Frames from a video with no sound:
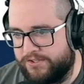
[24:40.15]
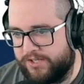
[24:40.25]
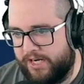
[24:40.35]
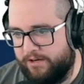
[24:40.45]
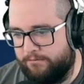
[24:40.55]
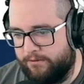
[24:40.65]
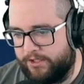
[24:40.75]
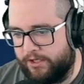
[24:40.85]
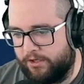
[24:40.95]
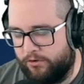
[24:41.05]
just can't really
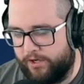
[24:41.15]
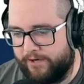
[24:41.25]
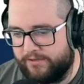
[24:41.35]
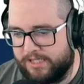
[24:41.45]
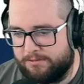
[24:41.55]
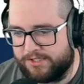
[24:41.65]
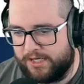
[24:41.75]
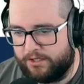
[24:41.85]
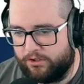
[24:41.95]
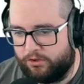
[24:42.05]
get going, and every time it's
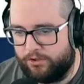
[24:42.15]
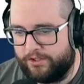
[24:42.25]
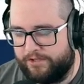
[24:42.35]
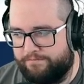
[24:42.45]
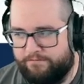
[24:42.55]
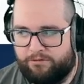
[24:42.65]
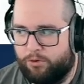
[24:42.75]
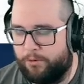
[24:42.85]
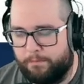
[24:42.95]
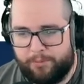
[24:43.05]
gotten going, they've
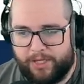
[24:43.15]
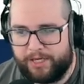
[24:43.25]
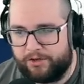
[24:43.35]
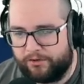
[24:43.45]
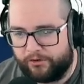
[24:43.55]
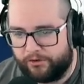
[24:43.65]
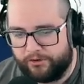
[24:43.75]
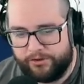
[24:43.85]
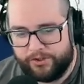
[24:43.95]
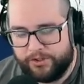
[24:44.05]
thrown a pick or
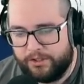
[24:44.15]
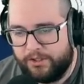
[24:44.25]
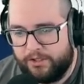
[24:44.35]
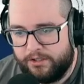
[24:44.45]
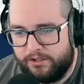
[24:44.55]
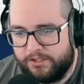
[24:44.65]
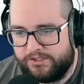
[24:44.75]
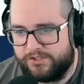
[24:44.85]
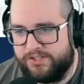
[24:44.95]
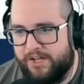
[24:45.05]
it's
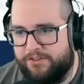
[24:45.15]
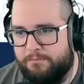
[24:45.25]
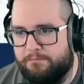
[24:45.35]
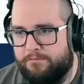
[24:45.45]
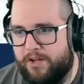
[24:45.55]
just nothing